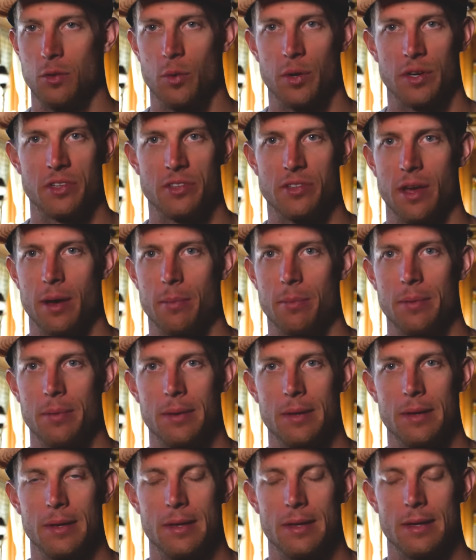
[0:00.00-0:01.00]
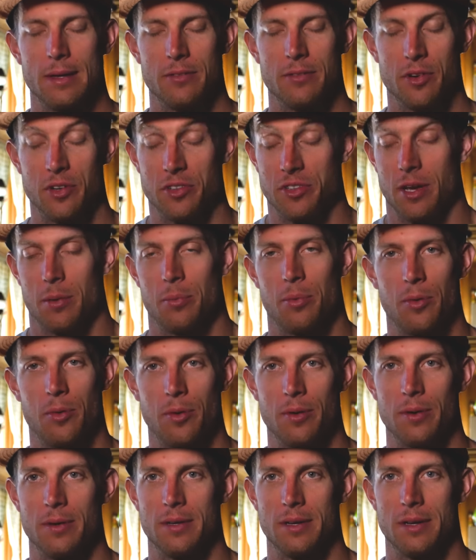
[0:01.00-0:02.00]
Quickstep, for
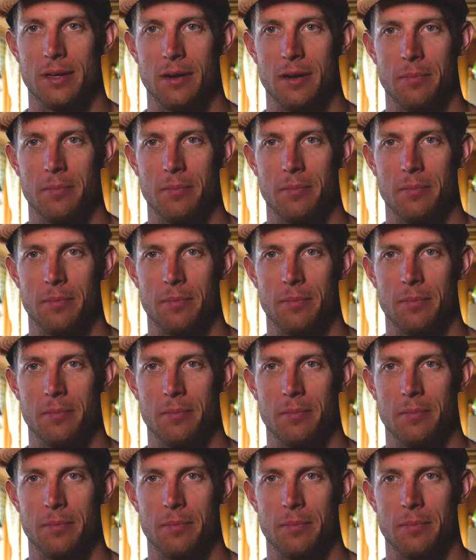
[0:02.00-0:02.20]
example.